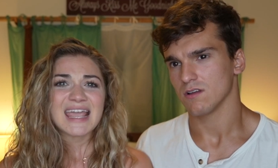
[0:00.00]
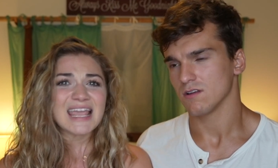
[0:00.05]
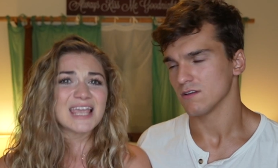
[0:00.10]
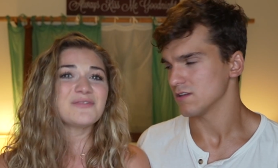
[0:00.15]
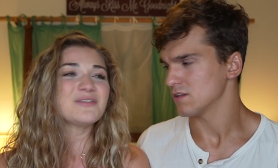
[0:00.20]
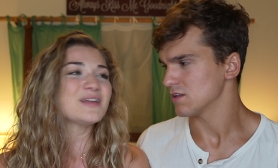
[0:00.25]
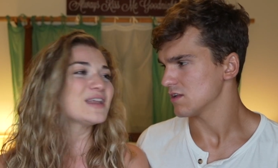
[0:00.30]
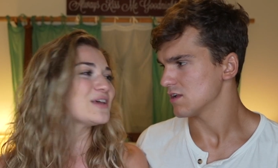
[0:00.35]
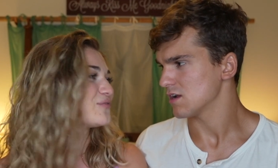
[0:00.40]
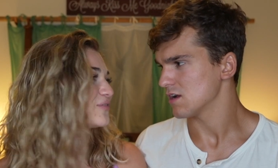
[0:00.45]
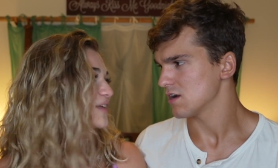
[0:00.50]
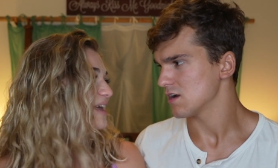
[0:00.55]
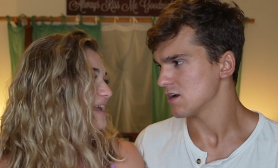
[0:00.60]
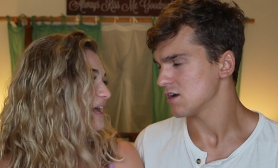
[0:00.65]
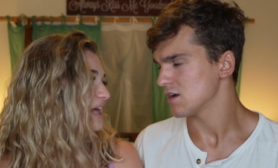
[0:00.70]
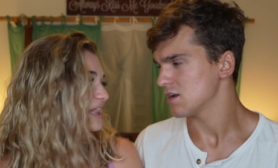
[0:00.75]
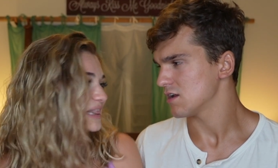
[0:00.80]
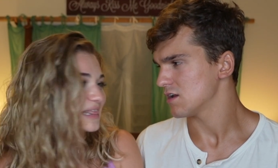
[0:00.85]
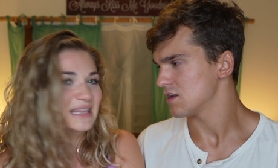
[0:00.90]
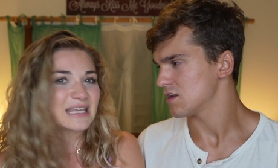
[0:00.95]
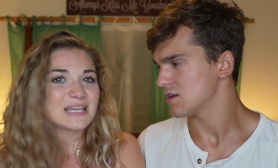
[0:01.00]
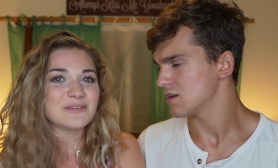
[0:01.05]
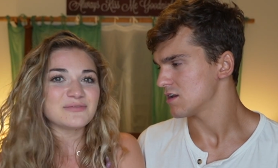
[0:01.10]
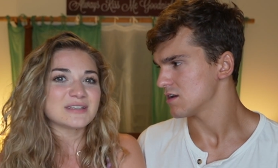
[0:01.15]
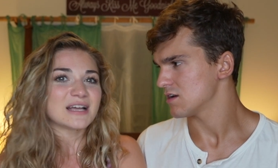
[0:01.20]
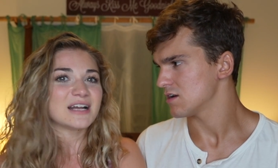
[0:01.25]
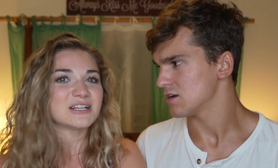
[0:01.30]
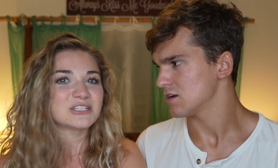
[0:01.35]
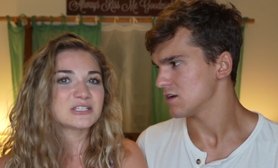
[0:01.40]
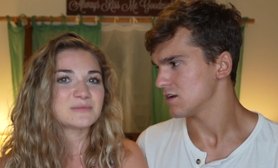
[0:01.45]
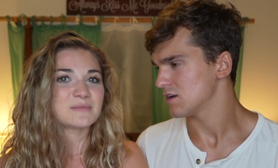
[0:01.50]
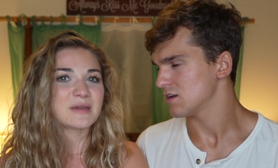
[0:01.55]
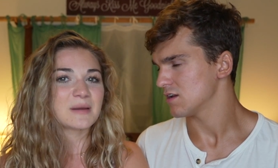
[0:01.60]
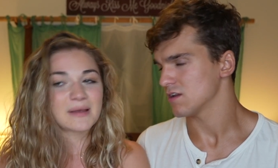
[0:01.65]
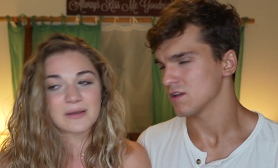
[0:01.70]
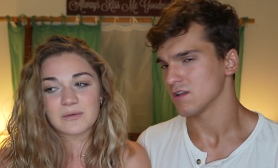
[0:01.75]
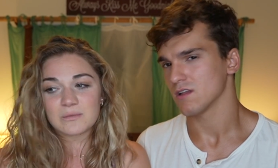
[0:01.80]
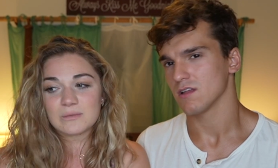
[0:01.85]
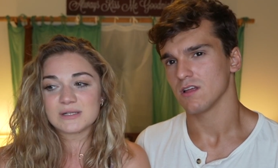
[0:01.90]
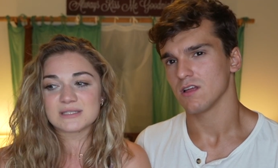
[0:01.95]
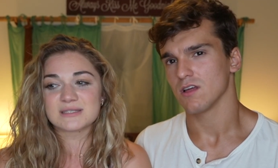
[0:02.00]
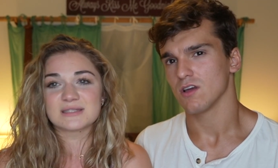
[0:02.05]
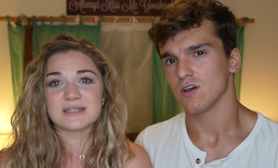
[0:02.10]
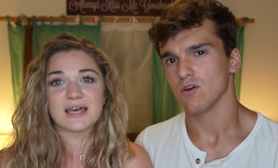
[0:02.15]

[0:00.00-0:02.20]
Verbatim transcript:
Speaker 1: Even if like a leaf touches me, I'm like, what's